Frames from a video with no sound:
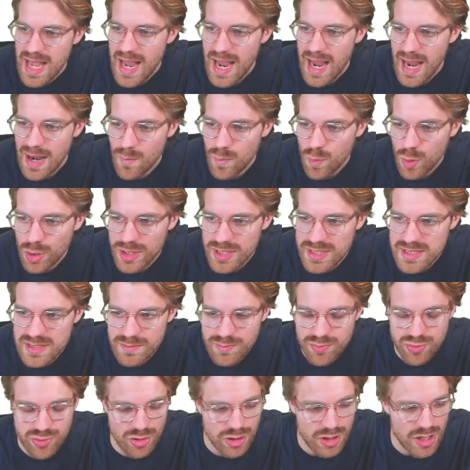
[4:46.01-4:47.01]
And what is the
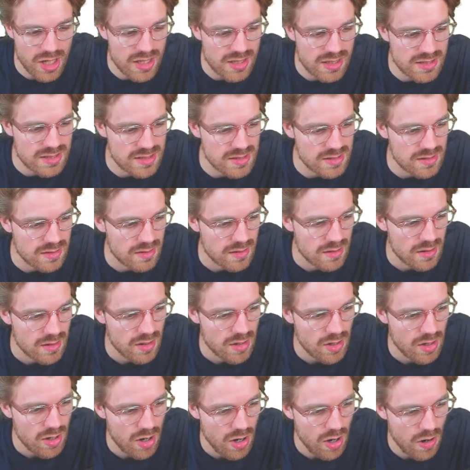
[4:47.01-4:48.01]
product
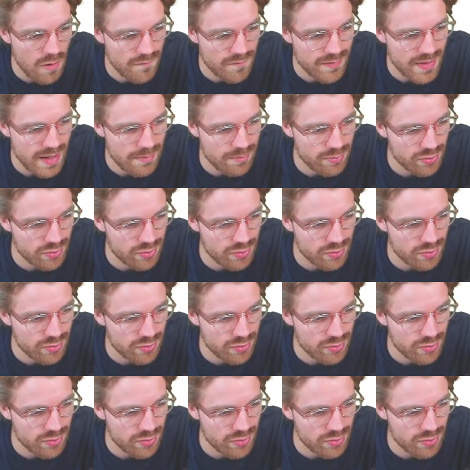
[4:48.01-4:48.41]
of that